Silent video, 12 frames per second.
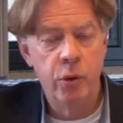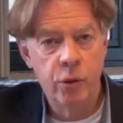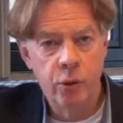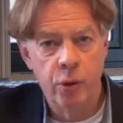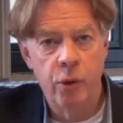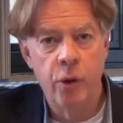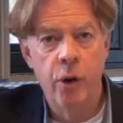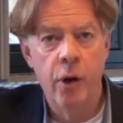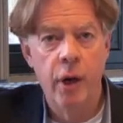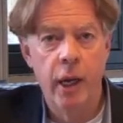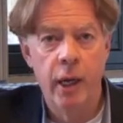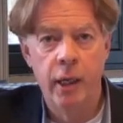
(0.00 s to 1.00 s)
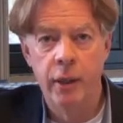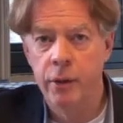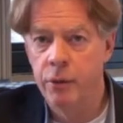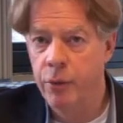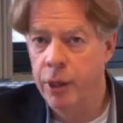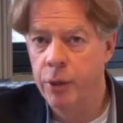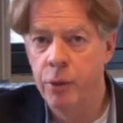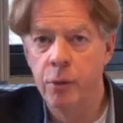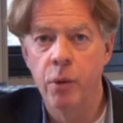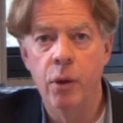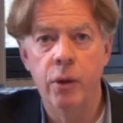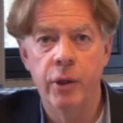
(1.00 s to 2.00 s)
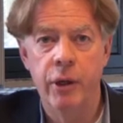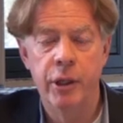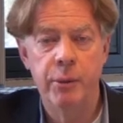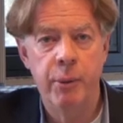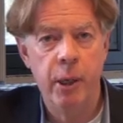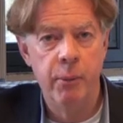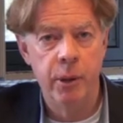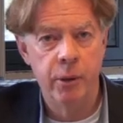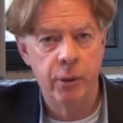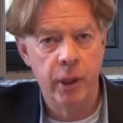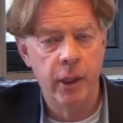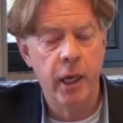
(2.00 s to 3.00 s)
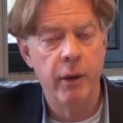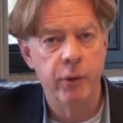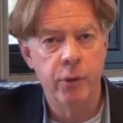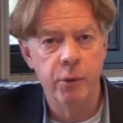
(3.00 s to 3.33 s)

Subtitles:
store and redo all their experiments so that they have a